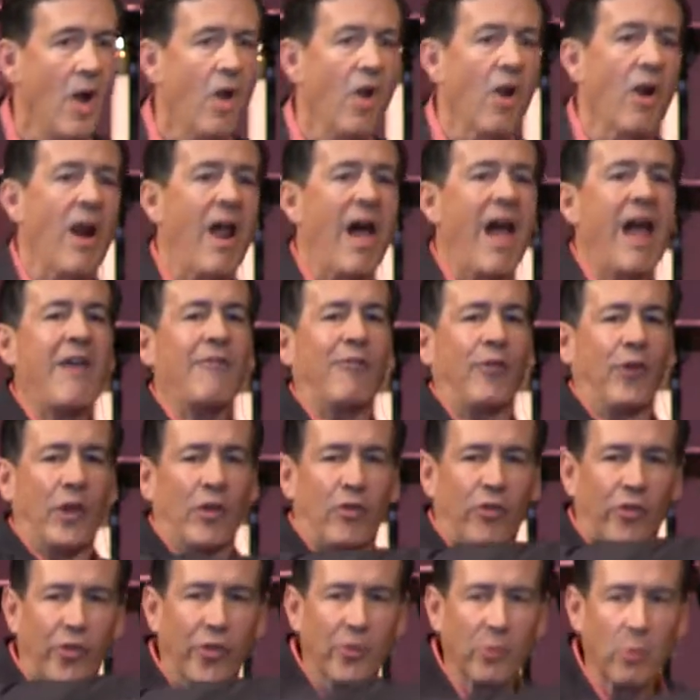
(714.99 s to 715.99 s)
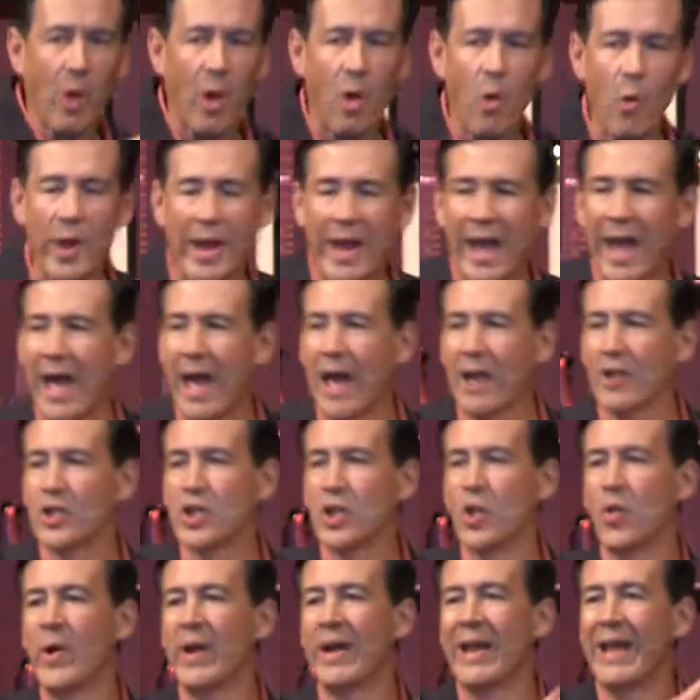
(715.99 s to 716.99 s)
Life is throwing
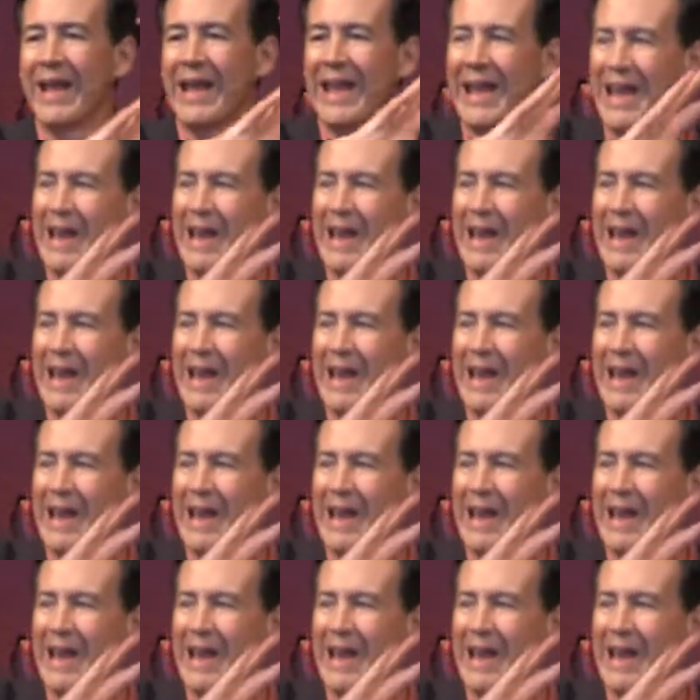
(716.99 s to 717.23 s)
at you an